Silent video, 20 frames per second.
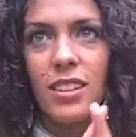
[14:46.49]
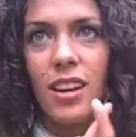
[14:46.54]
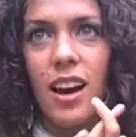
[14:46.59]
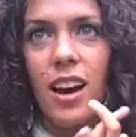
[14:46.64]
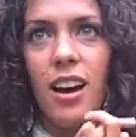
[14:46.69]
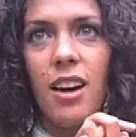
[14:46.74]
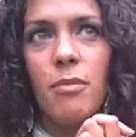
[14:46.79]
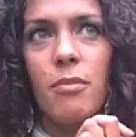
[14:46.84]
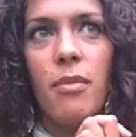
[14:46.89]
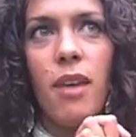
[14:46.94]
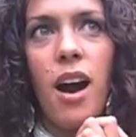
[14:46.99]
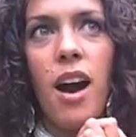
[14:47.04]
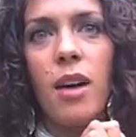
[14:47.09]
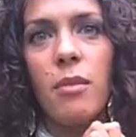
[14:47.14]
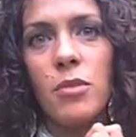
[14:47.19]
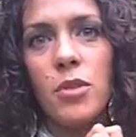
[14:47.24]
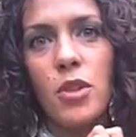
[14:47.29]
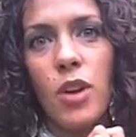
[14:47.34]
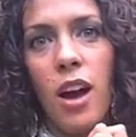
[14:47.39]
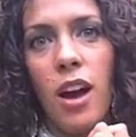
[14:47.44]

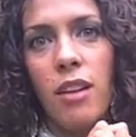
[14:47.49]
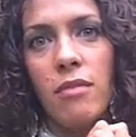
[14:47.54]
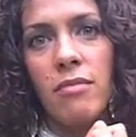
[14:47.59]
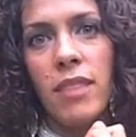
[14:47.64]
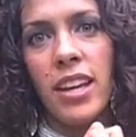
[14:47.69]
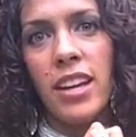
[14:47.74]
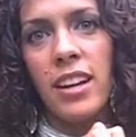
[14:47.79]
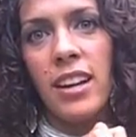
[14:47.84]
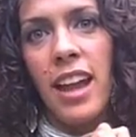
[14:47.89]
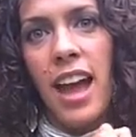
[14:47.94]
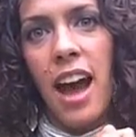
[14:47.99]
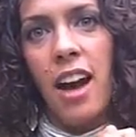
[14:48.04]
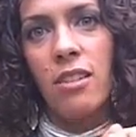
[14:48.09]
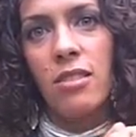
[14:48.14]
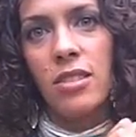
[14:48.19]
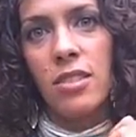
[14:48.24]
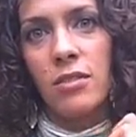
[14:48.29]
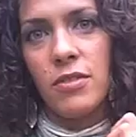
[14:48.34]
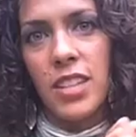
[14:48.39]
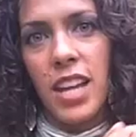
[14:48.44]
humdrum in and
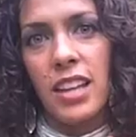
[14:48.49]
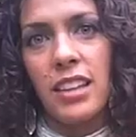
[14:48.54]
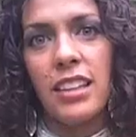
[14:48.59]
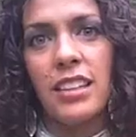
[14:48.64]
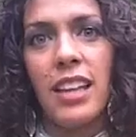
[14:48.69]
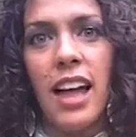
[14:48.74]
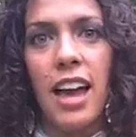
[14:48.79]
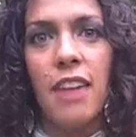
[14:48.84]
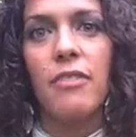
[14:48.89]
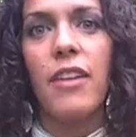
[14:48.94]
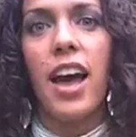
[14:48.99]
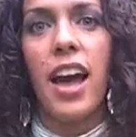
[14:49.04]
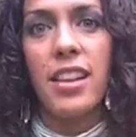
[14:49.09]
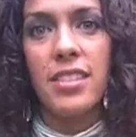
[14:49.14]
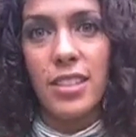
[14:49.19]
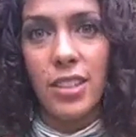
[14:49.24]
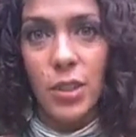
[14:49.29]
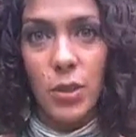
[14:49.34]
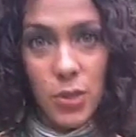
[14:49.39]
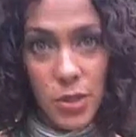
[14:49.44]
outs of daily life
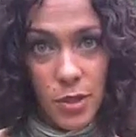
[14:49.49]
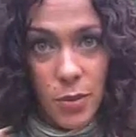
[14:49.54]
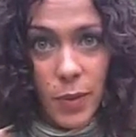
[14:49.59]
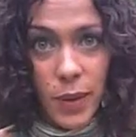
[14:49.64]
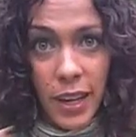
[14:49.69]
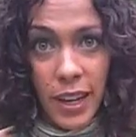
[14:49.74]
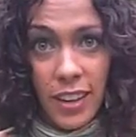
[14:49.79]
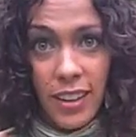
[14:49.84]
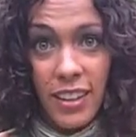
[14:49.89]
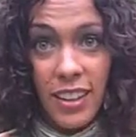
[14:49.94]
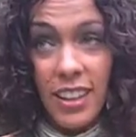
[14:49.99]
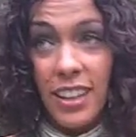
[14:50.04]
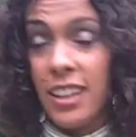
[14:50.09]
as it used to be,